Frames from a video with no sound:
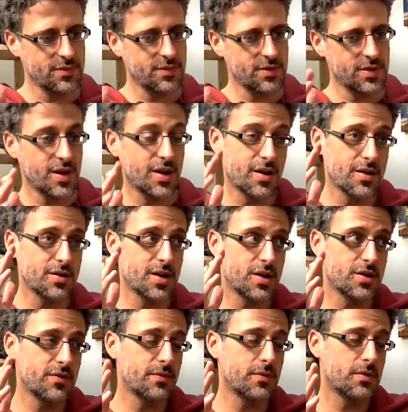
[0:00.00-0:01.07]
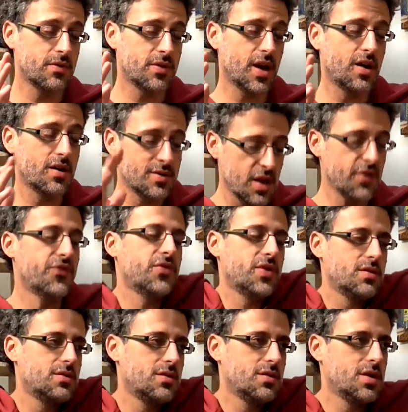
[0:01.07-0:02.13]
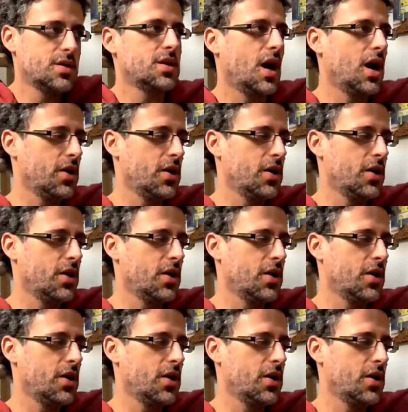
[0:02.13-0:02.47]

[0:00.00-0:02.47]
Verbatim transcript: They are different than the